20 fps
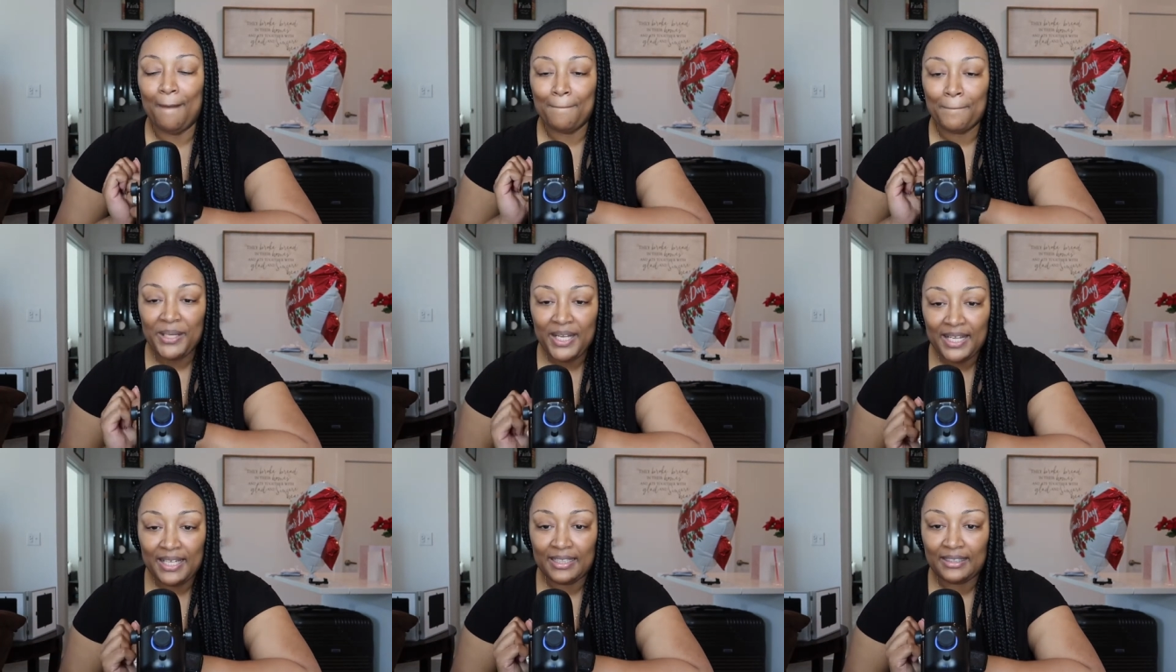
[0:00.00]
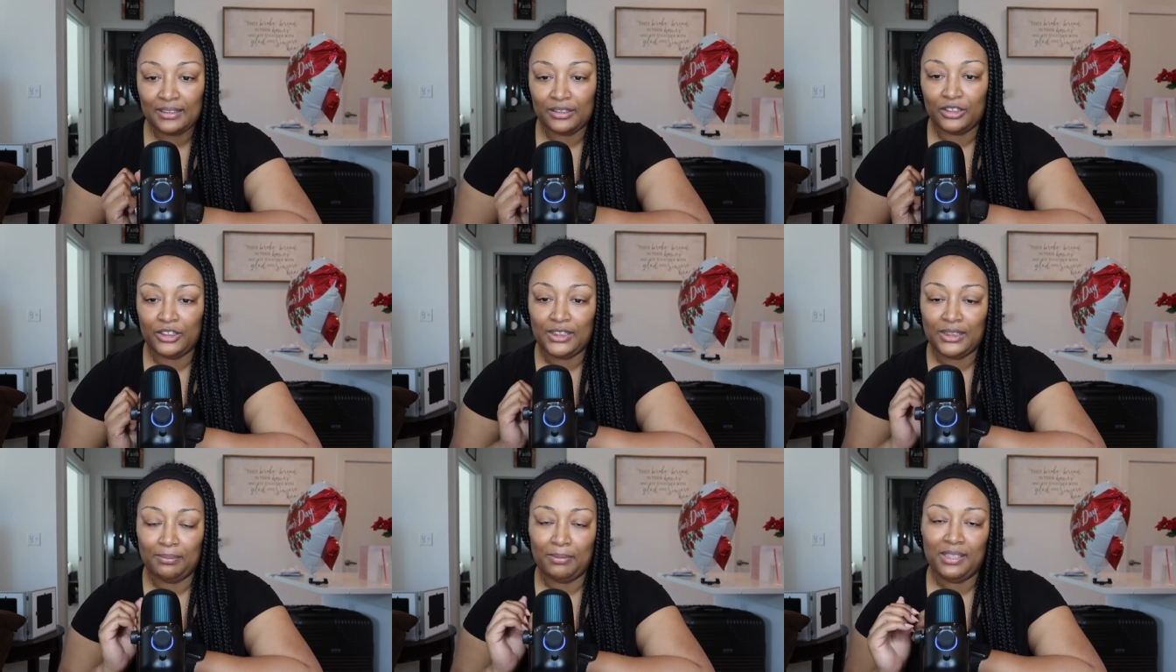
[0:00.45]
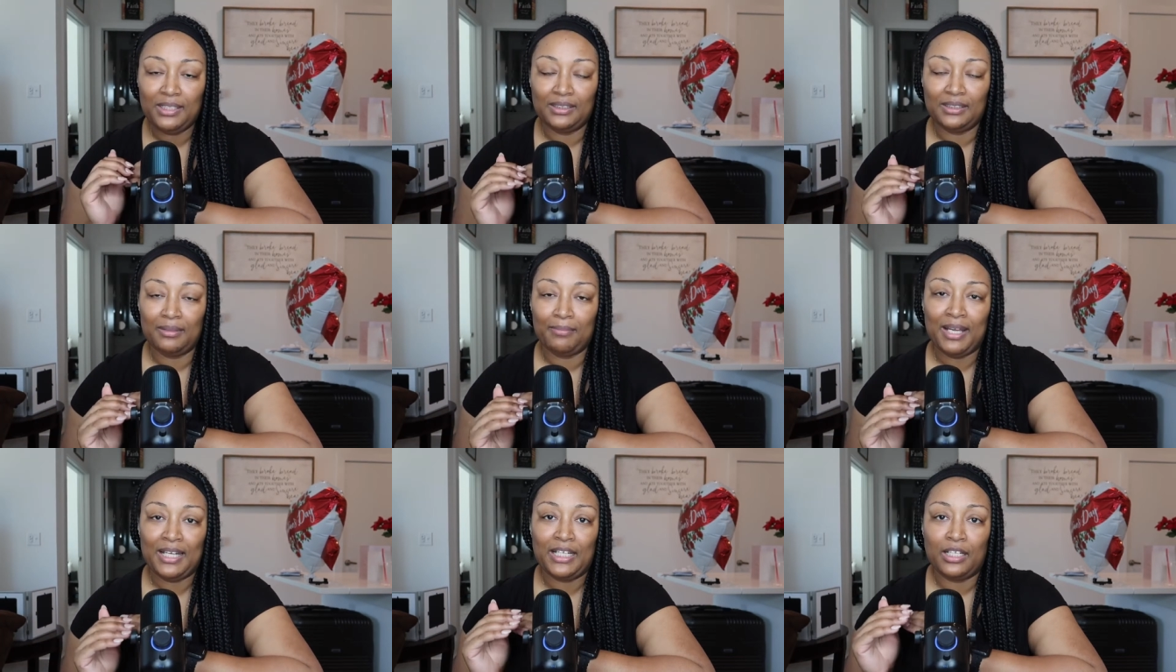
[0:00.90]
but just because
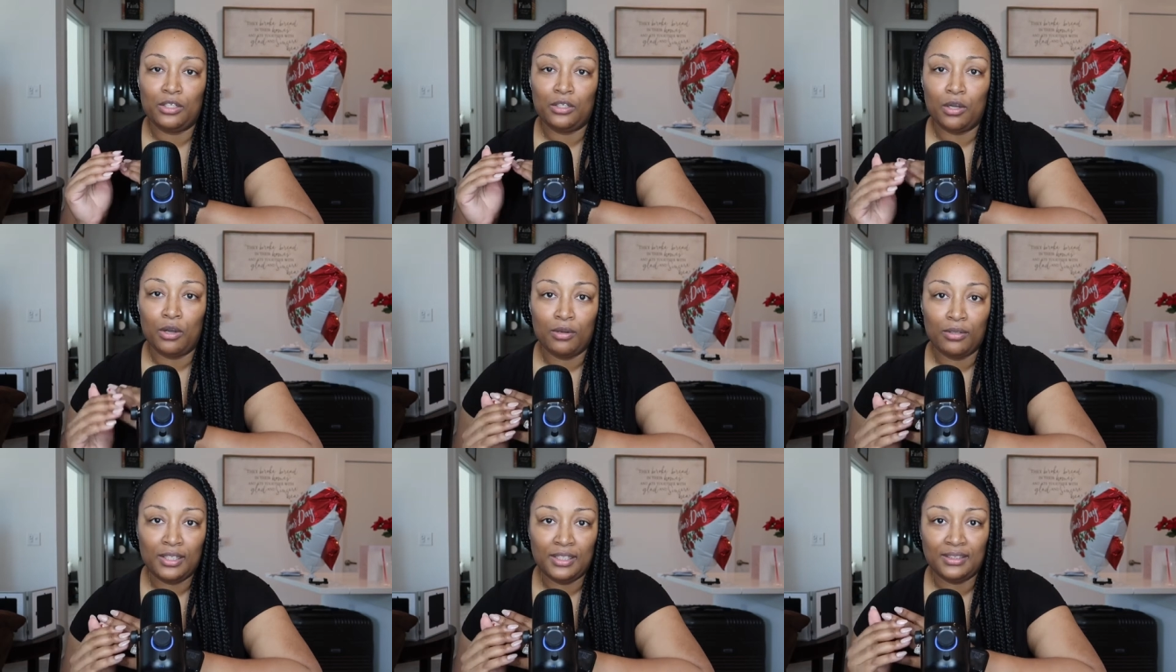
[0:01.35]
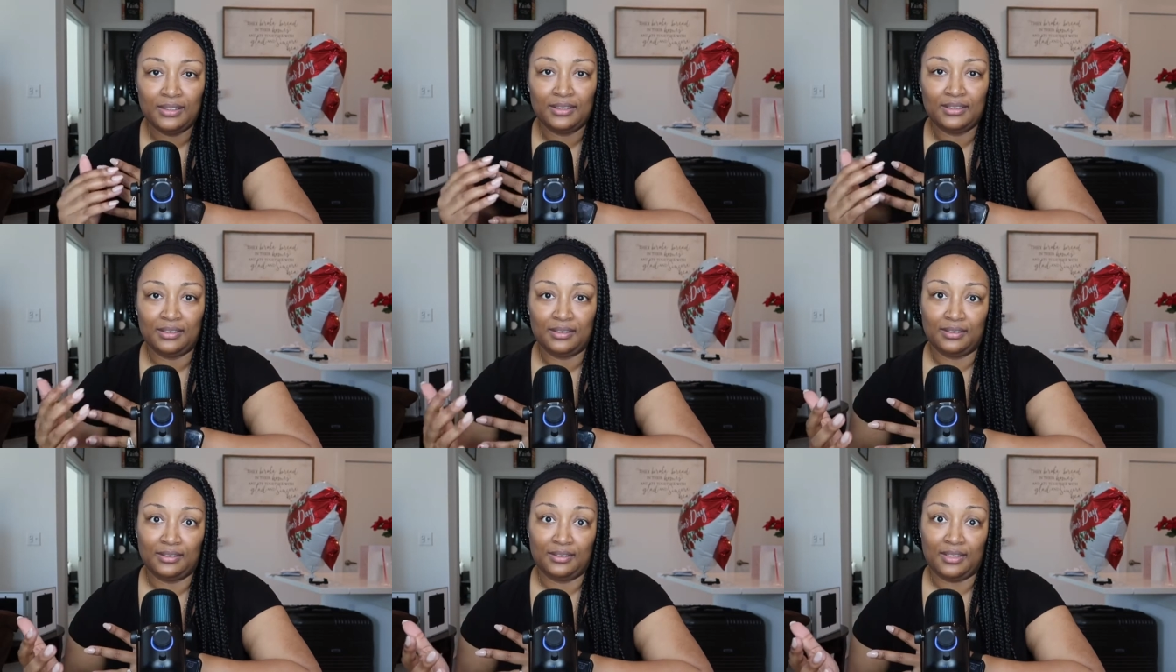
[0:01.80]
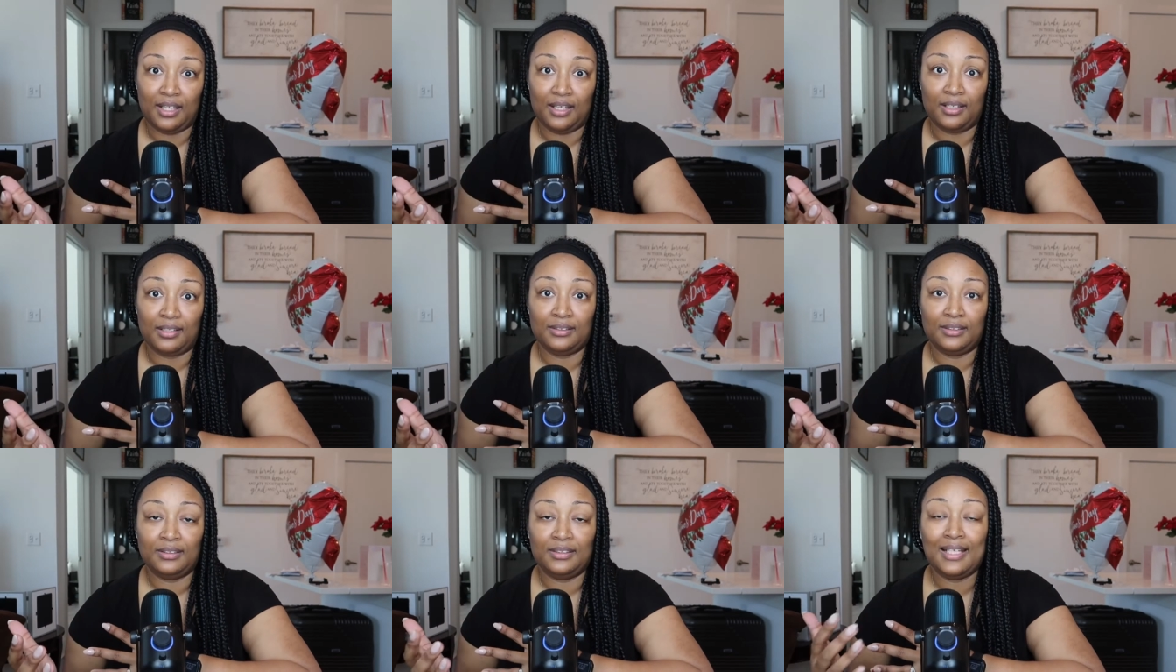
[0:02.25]
somebody notices
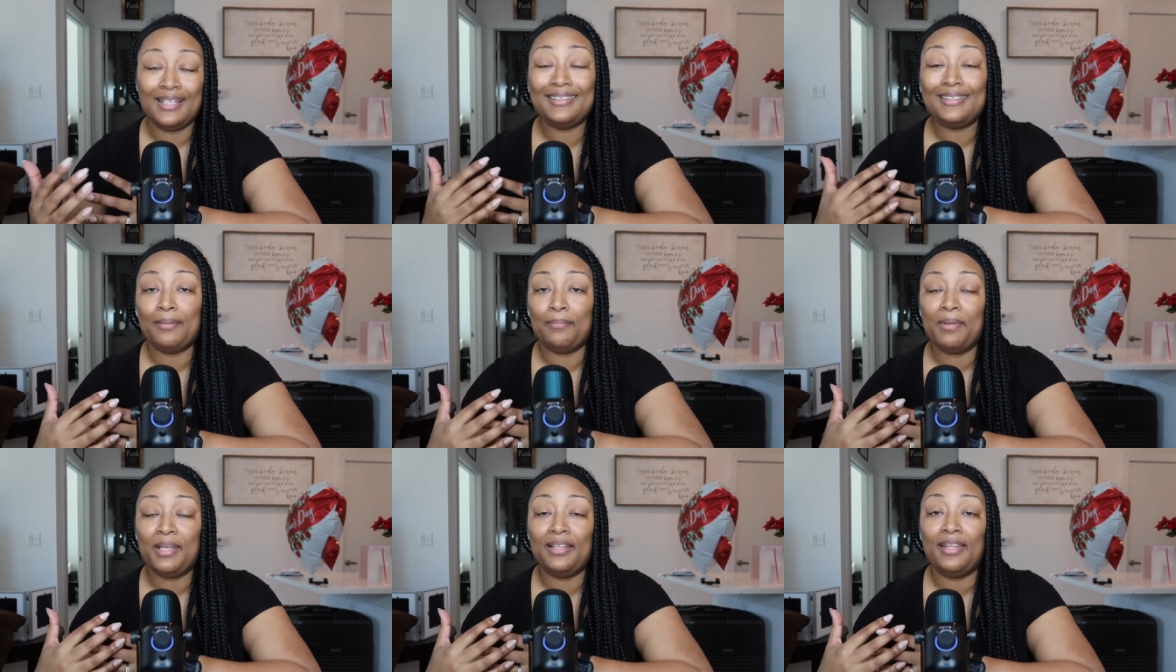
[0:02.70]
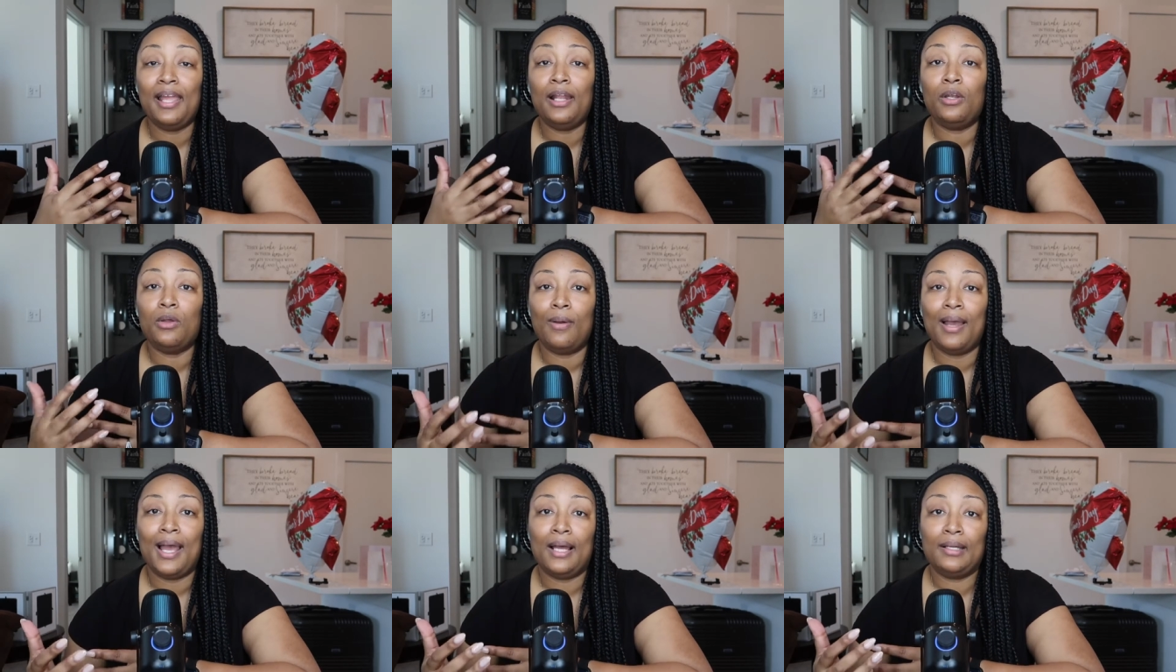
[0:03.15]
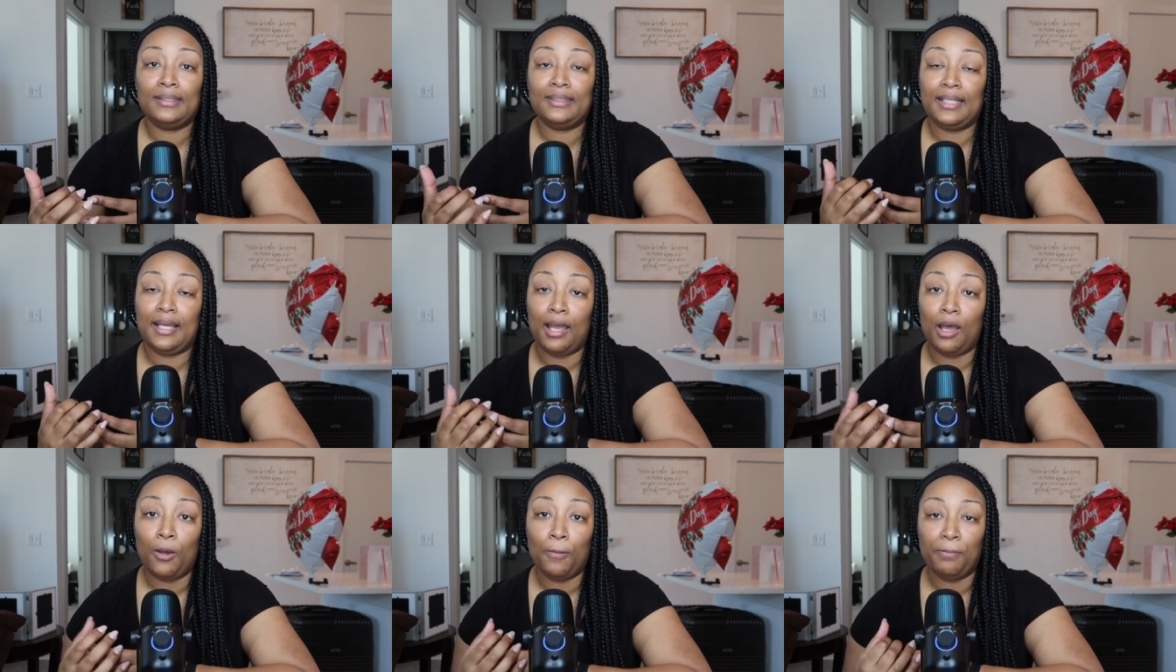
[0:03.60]
things doesn't mean they know how to
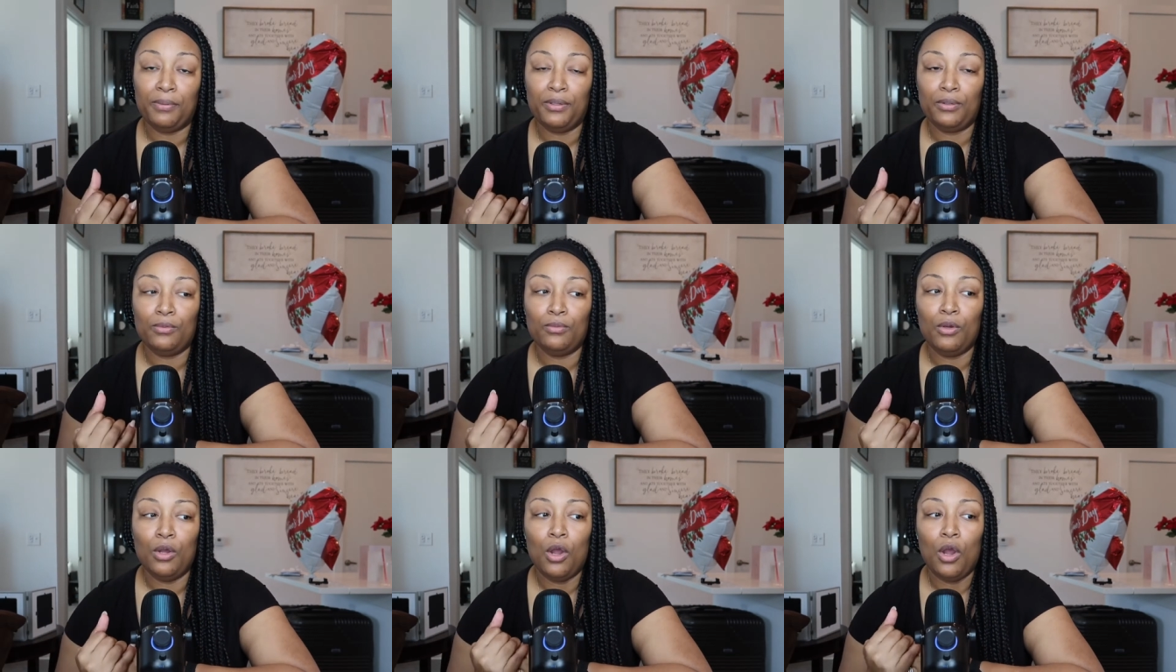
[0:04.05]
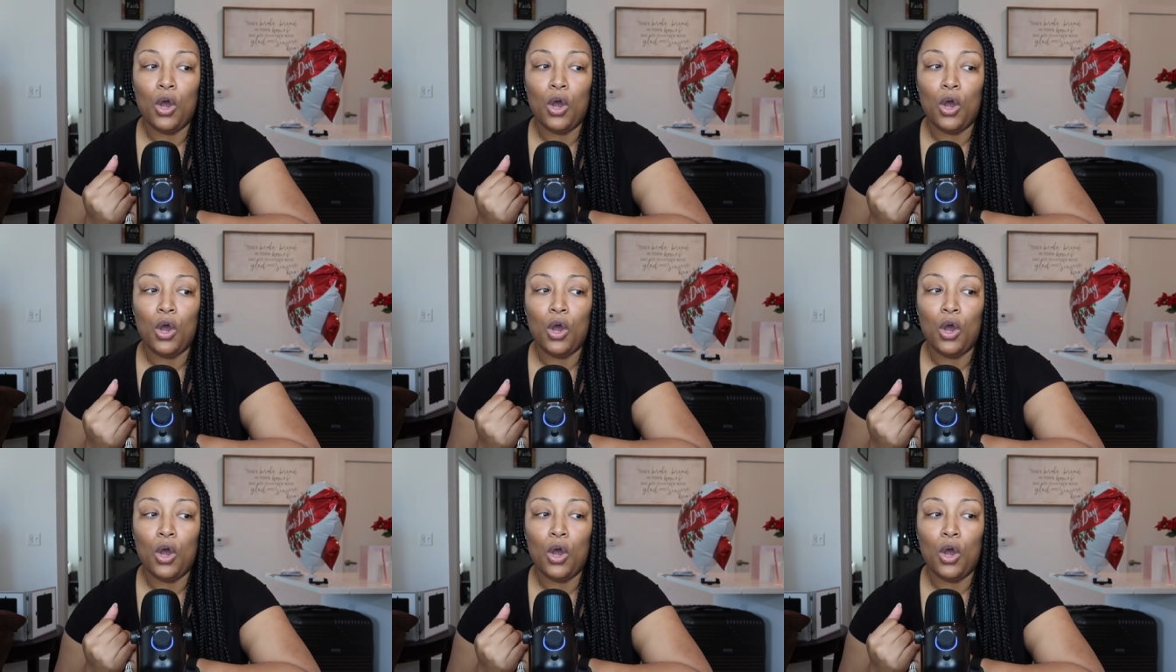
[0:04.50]
help you